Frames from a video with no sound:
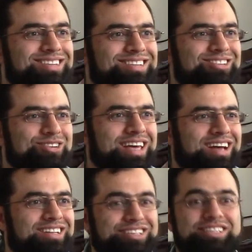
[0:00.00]
you
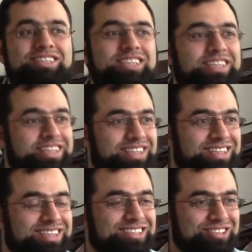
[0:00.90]
can.
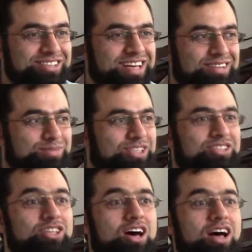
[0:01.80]
You can.
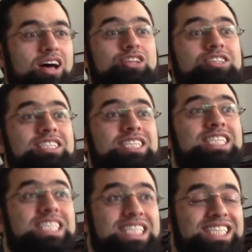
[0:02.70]
But ta,
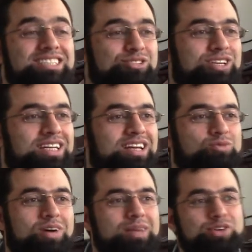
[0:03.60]
you
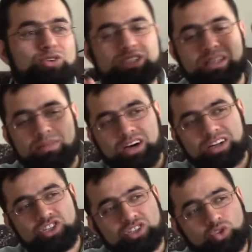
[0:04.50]
cannot. Why? Because the
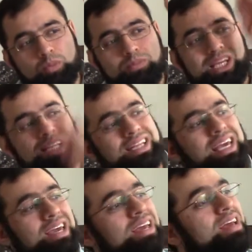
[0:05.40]
makhraj is
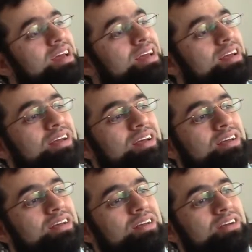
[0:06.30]
completely
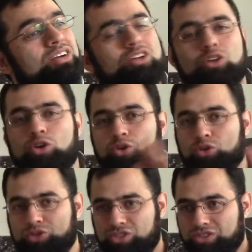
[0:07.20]

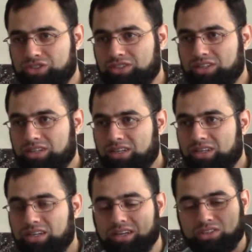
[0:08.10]
closed.
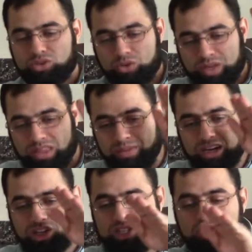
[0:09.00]
So when the
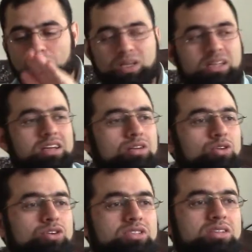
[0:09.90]
makhraj is completely
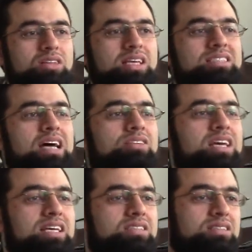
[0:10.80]
closed, the sound
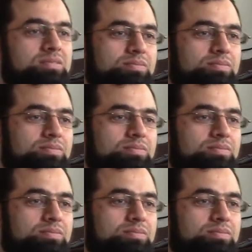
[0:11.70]
is